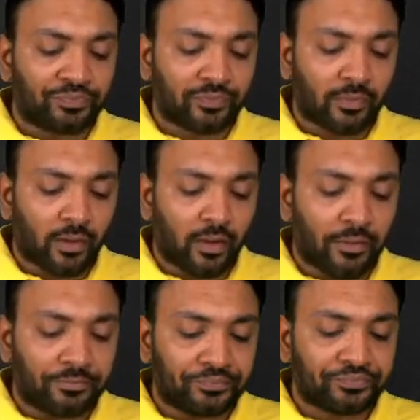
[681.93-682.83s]

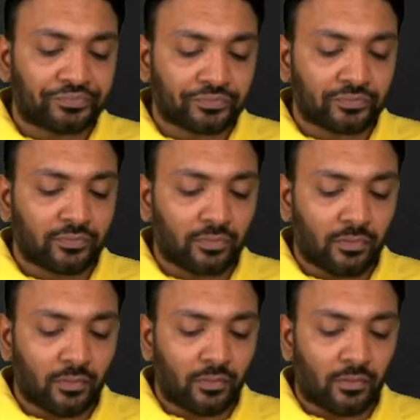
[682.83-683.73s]

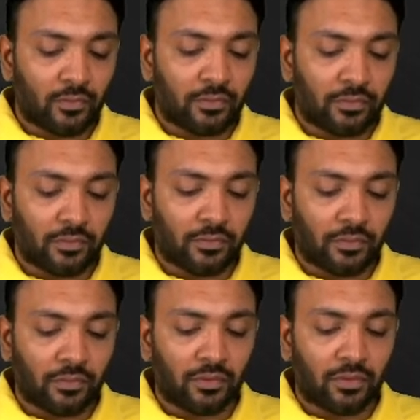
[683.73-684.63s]

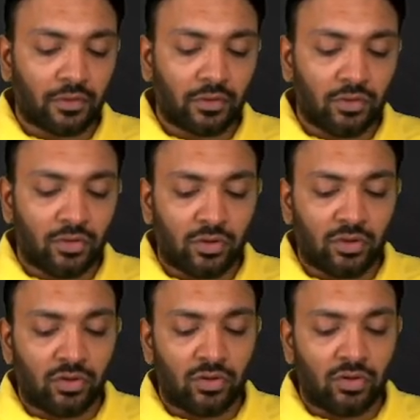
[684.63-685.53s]

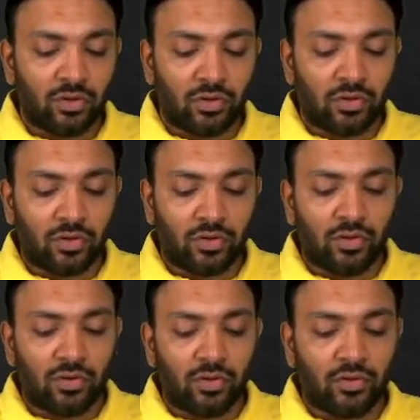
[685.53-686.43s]

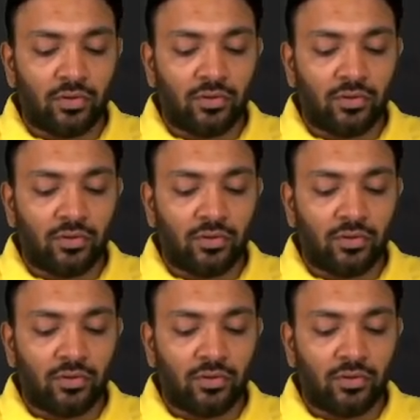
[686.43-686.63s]
Nothing is said.